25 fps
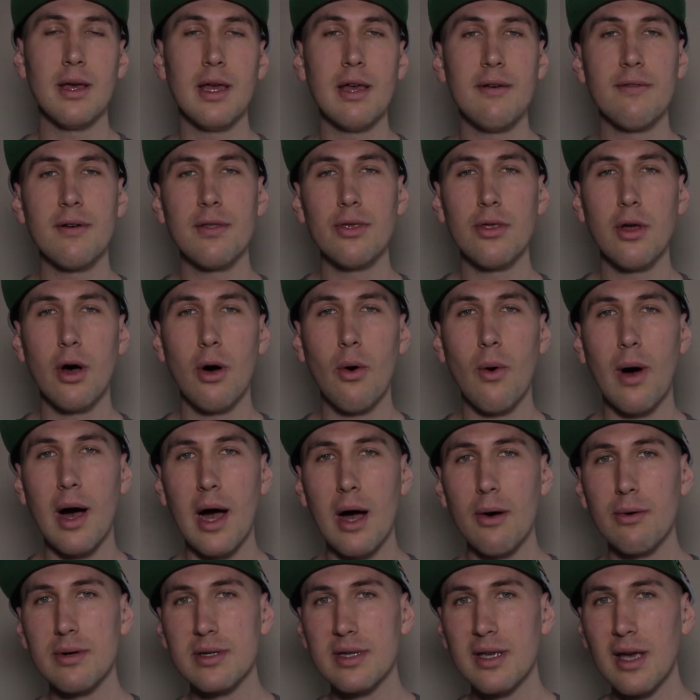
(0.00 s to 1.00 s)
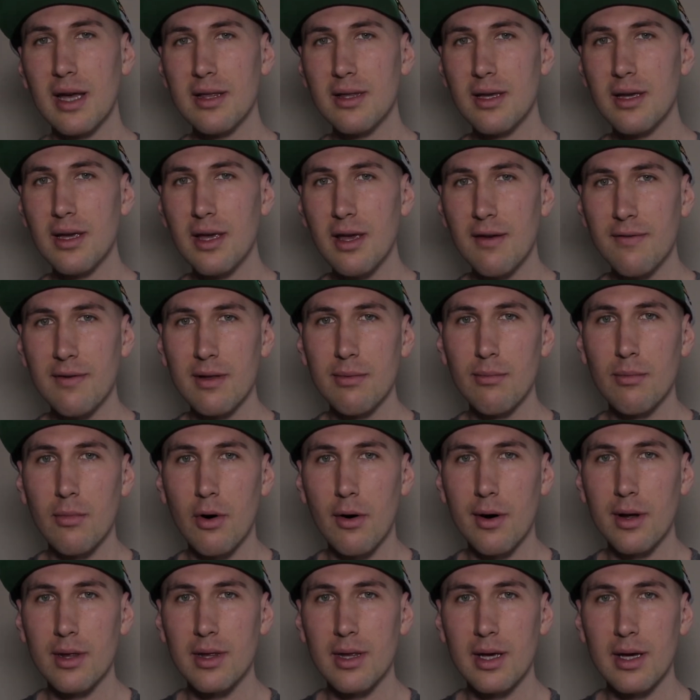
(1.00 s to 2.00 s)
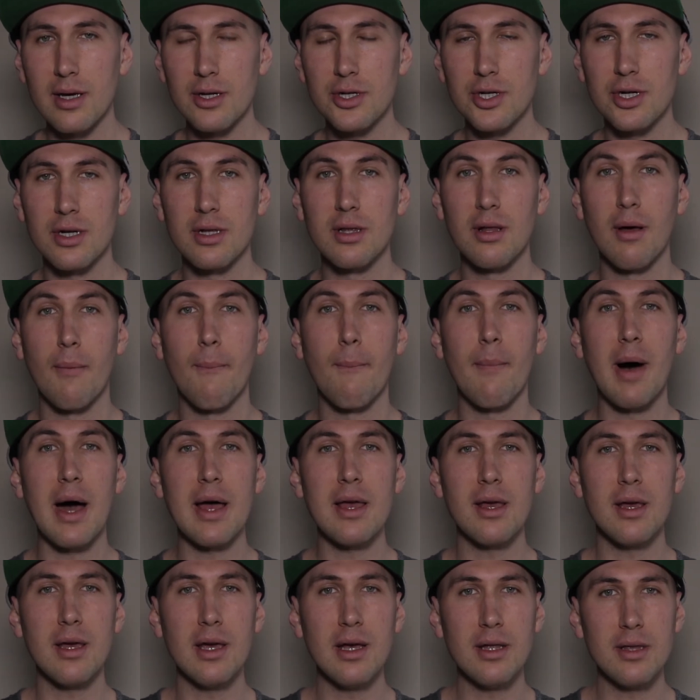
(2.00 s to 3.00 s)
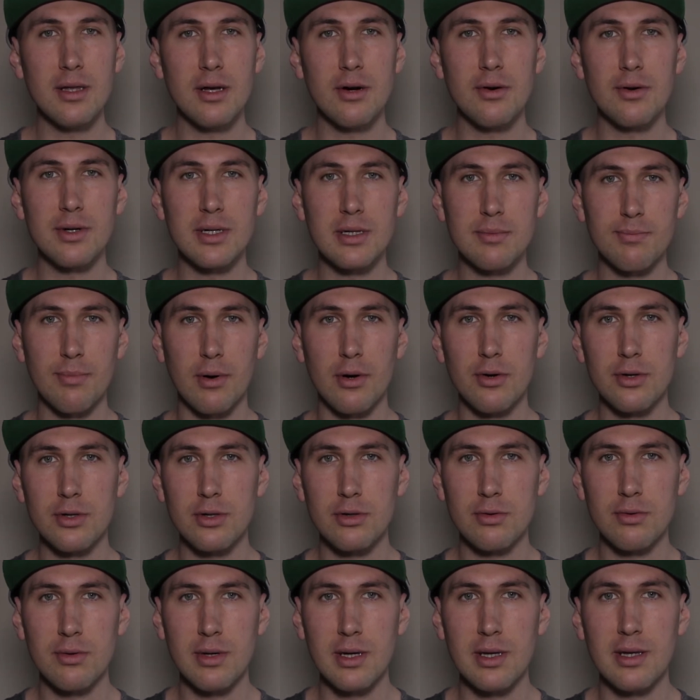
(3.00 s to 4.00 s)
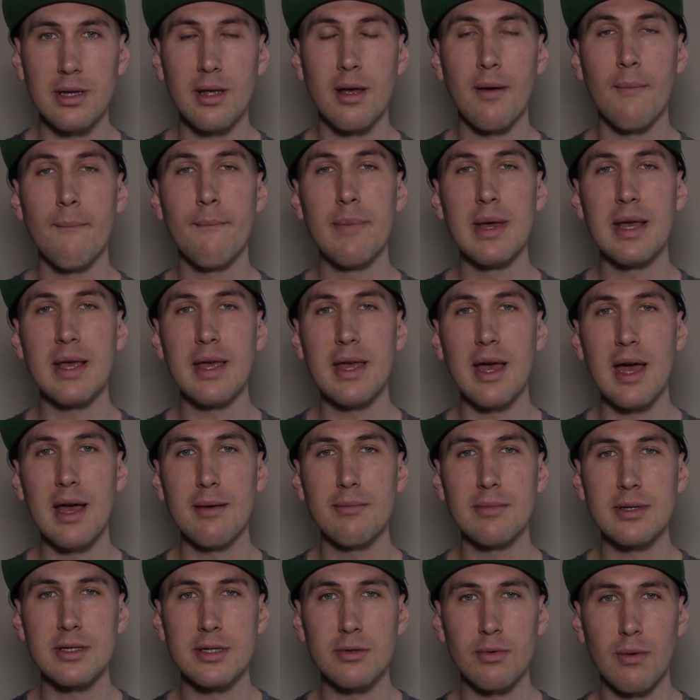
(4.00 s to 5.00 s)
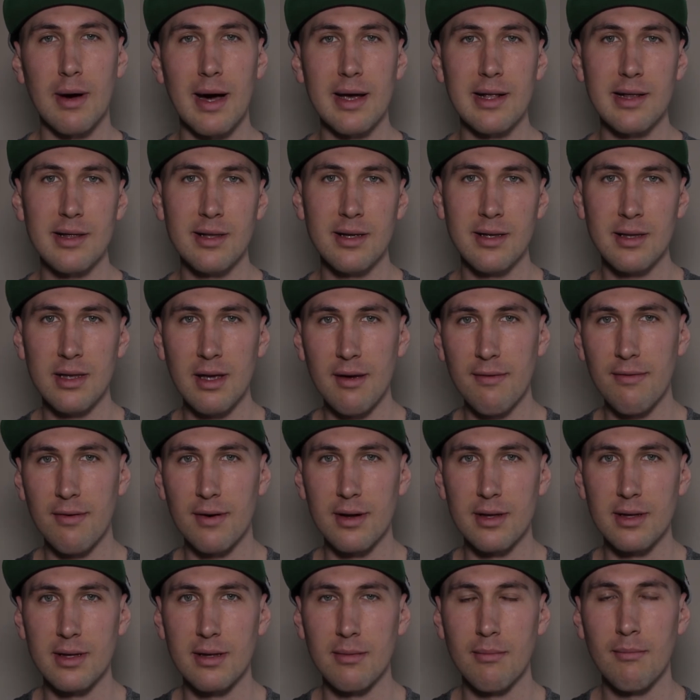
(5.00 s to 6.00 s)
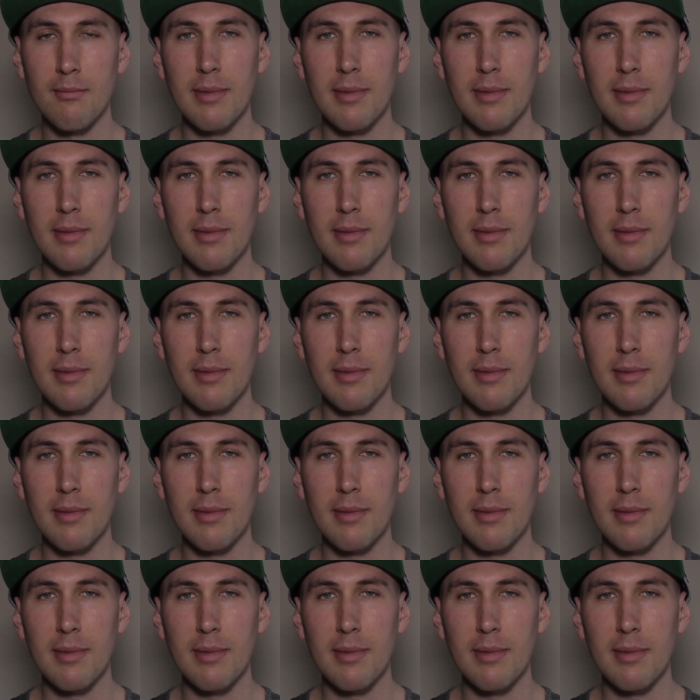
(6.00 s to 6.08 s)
Even though I was getting even more attention, my inner response to it became slightly different.